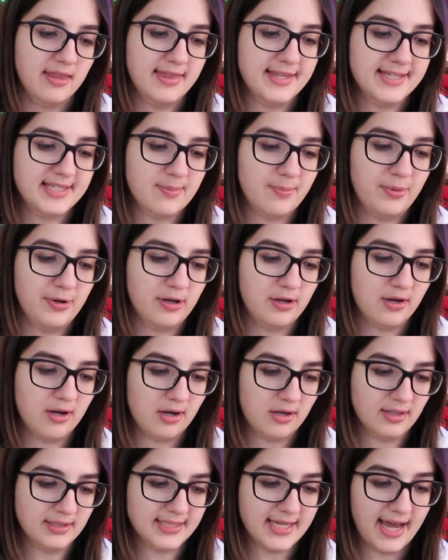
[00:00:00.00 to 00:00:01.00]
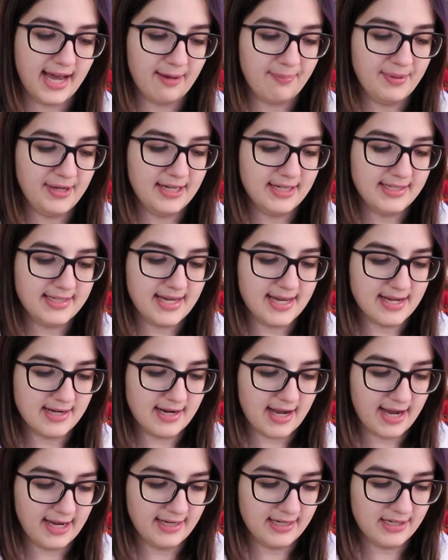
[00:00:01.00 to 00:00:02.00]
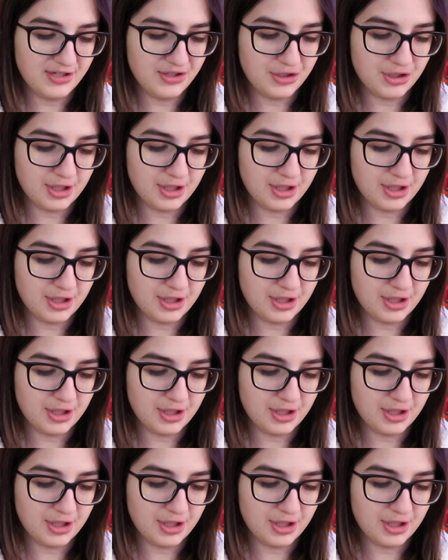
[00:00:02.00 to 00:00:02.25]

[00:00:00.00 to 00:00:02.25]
this book called Happy Today, A Guided